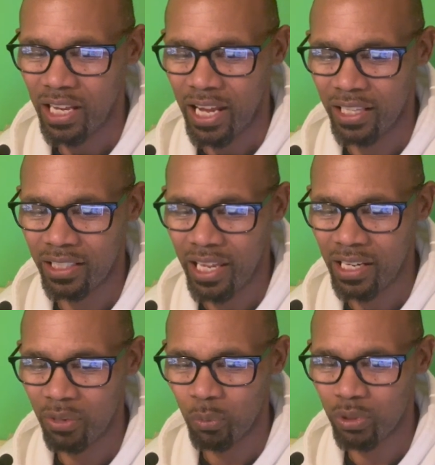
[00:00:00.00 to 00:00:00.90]
and
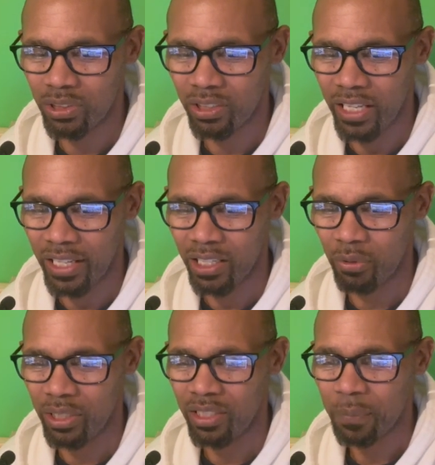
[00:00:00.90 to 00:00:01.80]
they want to get
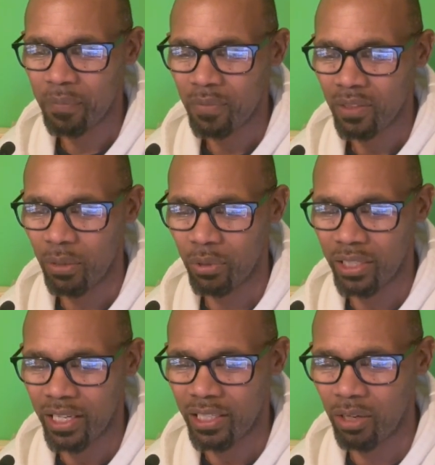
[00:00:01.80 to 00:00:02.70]
going. They want to
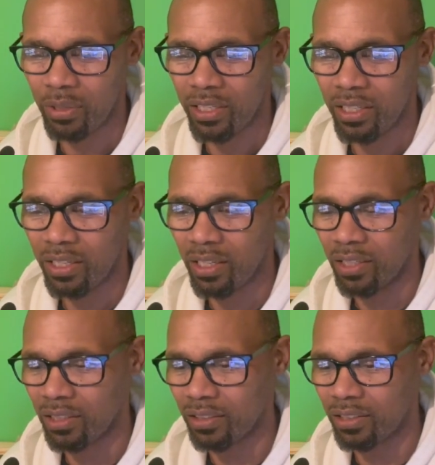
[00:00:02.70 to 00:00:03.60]
get going and
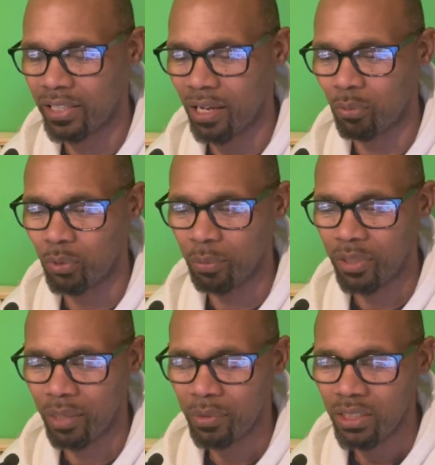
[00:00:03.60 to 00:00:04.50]
get warmed
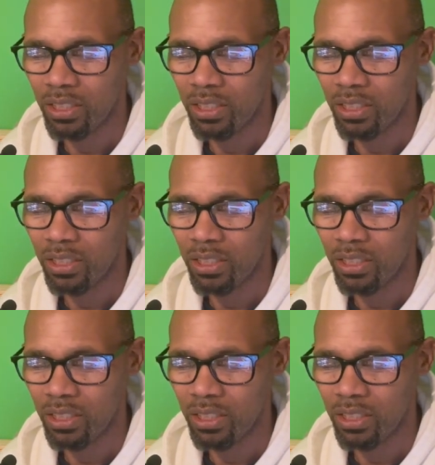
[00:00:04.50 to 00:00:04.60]
up.